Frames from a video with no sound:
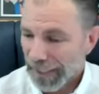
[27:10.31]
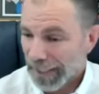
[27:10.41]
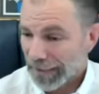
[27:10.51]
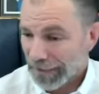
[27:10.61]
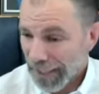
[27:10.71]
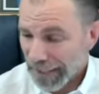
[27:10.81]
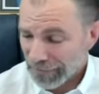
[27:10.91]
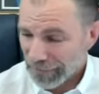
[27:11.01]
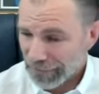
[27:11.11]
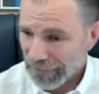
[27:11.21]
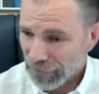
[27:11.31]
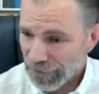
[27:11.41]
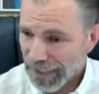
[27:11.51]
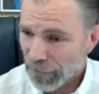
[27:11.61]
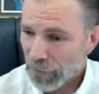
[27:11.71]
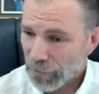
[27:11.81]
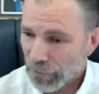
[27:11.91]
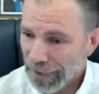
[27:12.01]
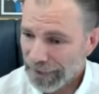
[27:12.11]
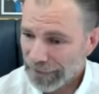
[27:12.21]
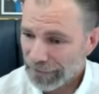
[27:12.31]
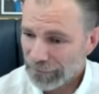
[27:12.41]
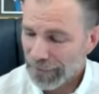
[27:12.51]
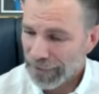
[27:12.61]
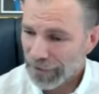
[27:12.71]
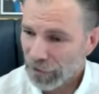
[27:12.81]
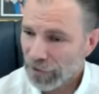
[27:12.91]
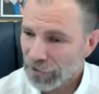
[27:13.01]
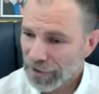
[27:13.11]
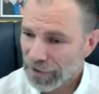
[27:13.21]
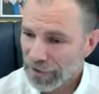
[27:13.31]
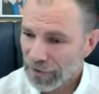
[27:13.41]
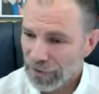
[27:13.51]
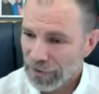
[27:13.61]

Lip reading: Out of that, they're in our operating methodology,